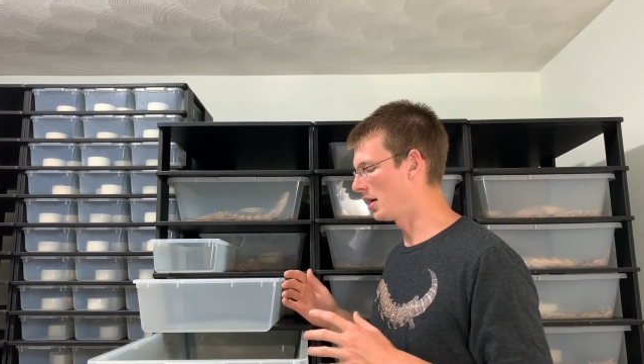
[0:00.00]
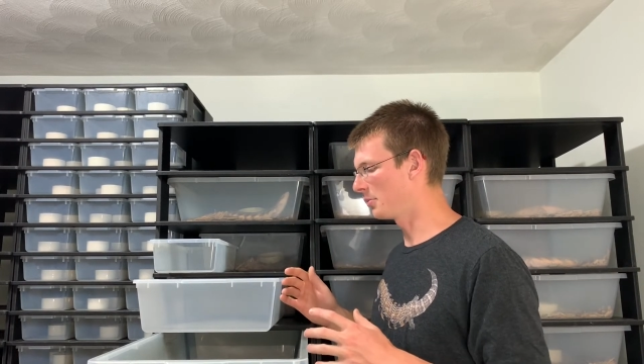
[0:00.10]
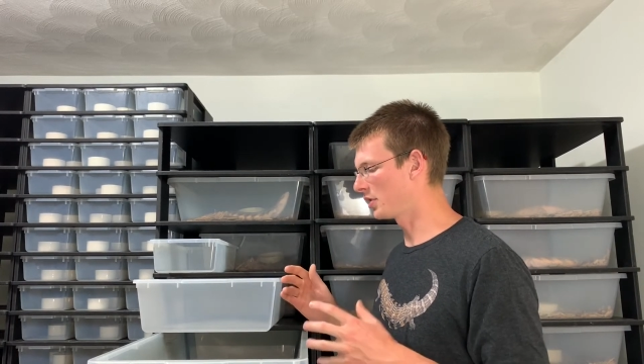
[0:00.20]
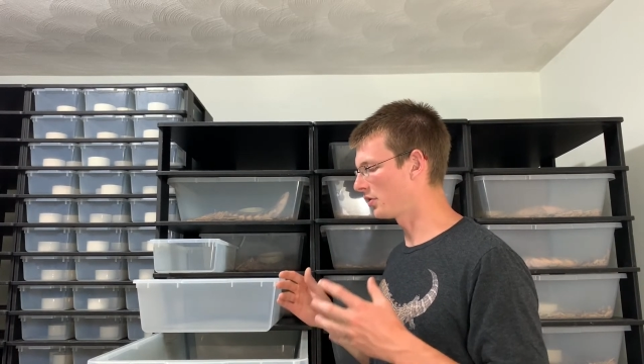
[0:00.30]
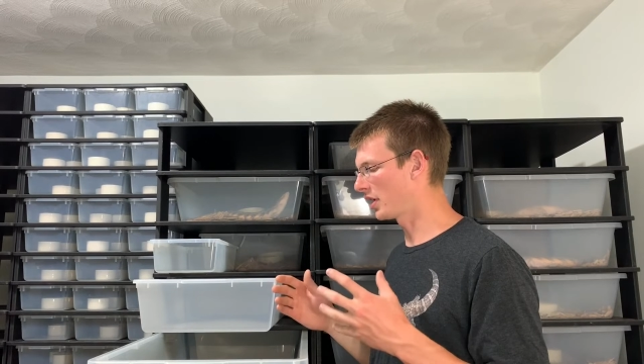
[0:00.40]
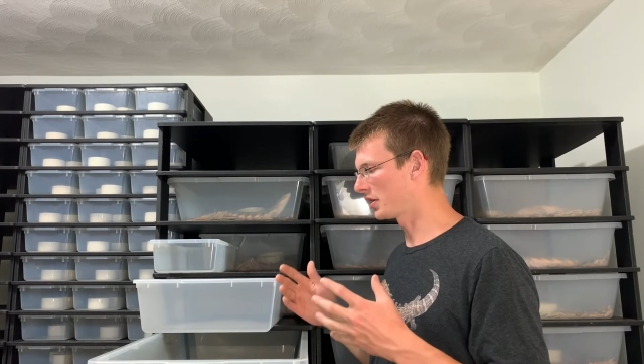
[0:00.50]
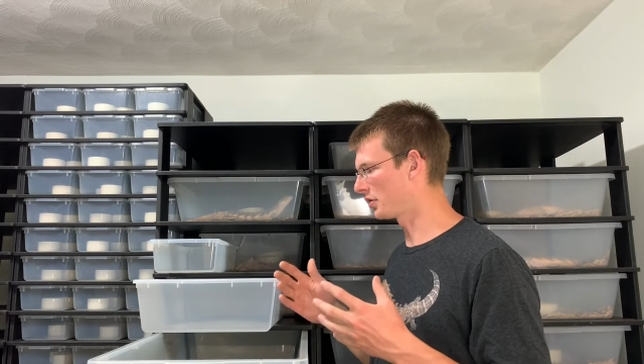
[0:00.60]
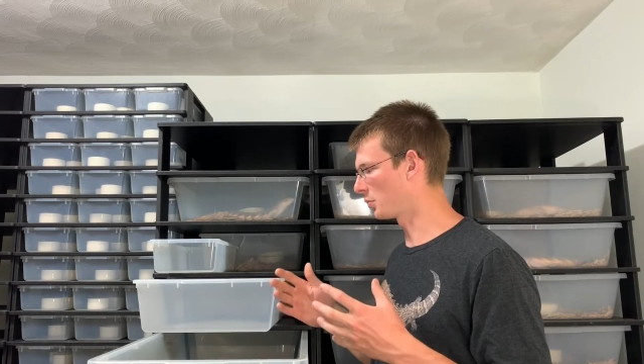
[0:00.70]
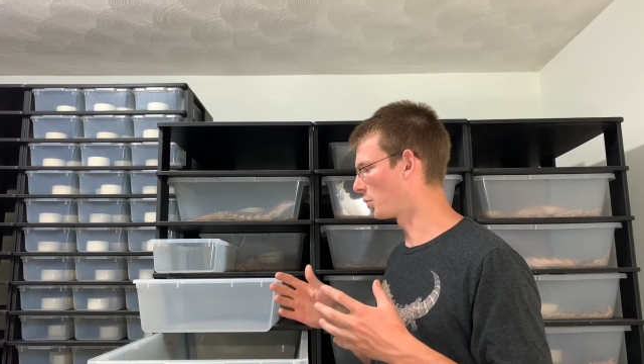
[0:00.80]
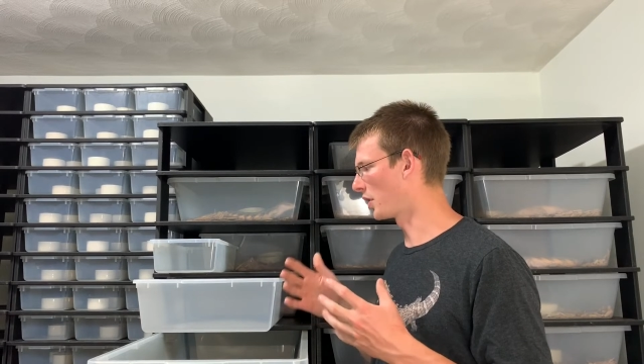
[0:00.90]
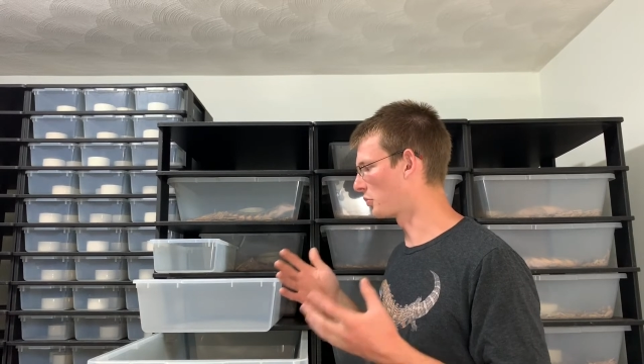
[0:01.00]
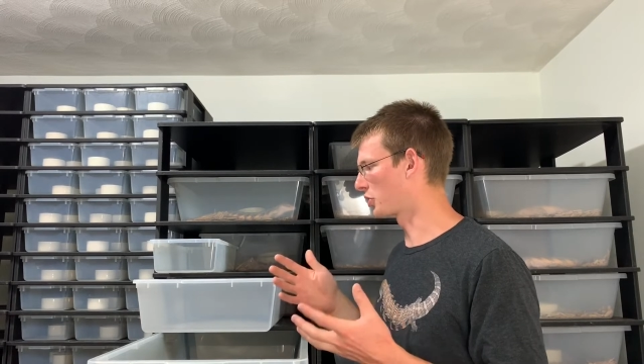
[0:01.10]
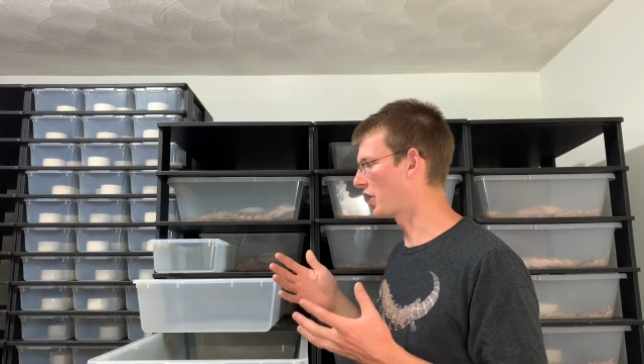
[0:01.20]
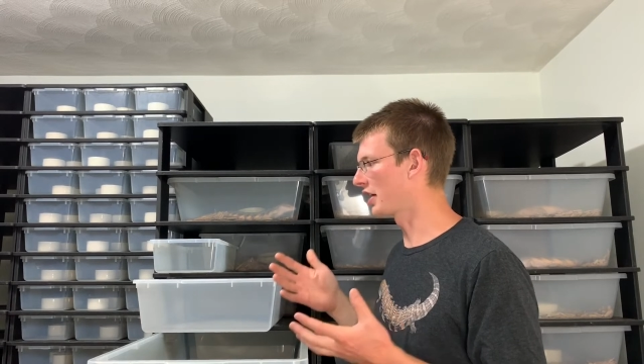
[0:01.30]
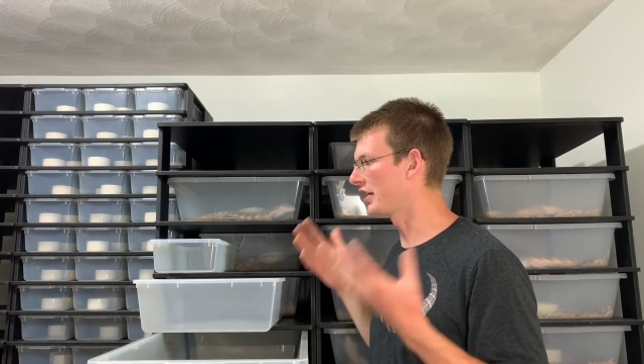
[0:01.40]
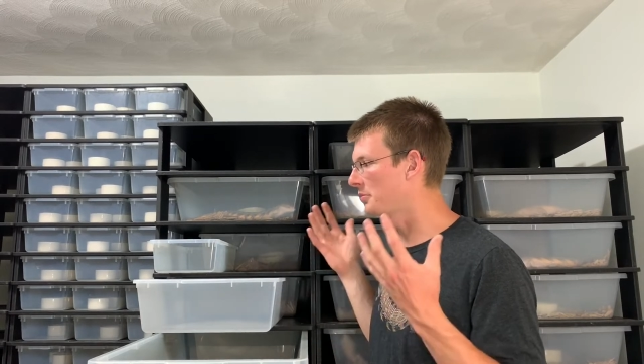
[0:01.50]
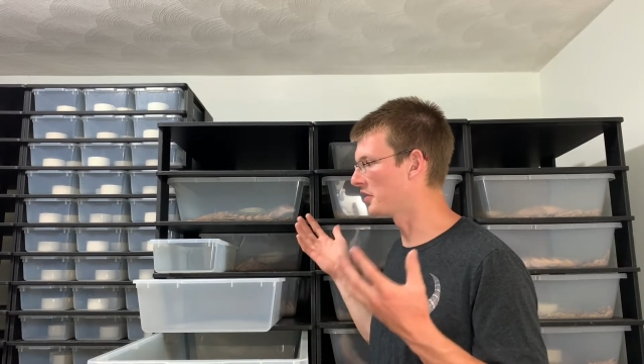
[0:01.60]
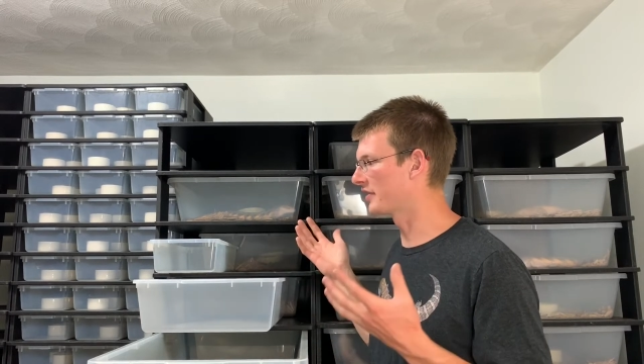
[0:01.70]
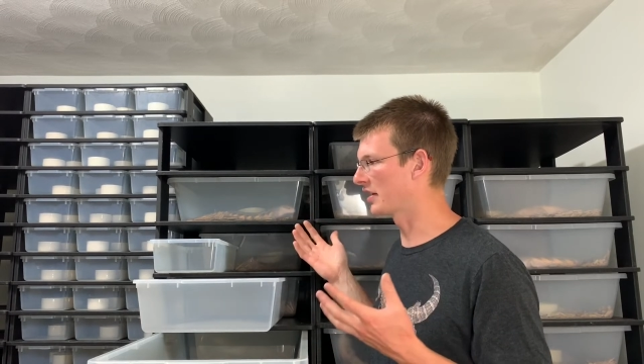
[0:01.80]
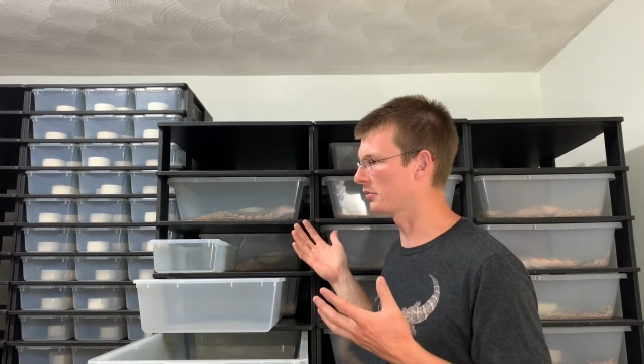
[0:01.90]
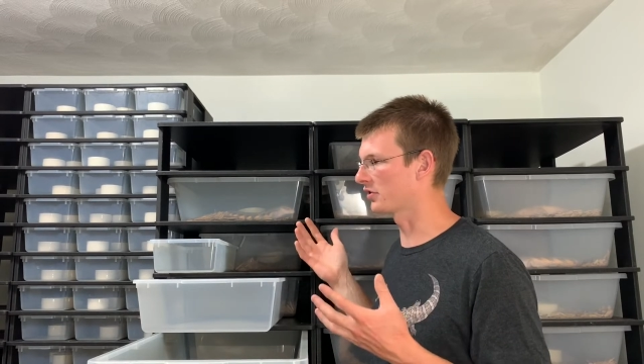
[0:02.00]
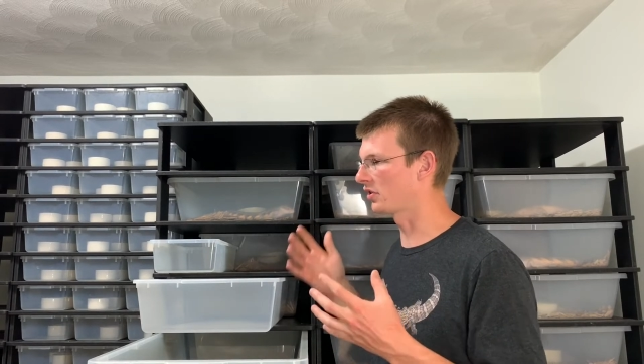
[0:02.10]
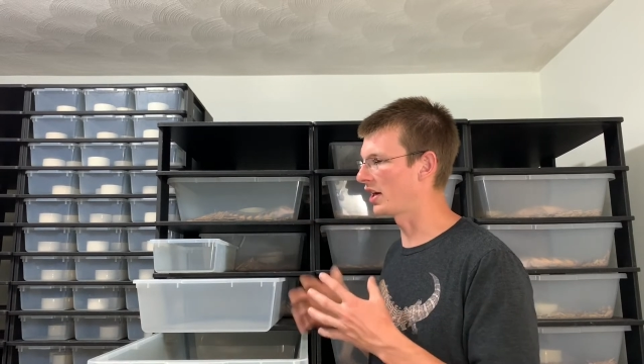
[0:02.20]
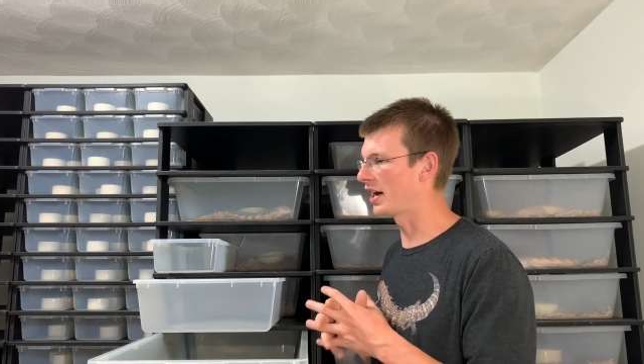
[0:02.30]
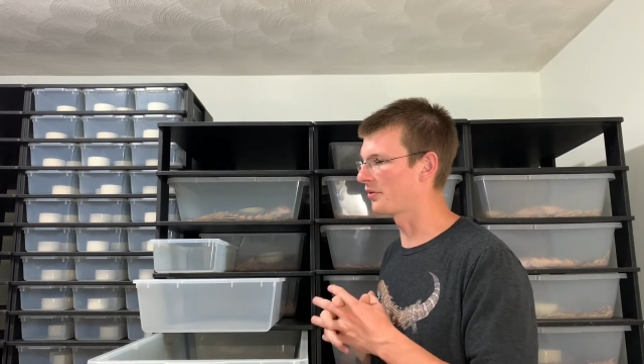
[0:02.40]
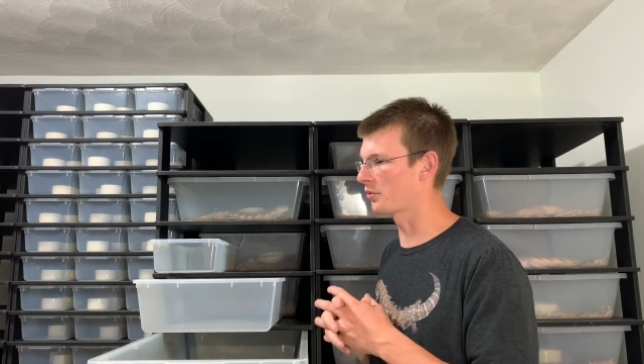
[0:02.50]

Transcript: You know, and we're trying to keep these animals alive.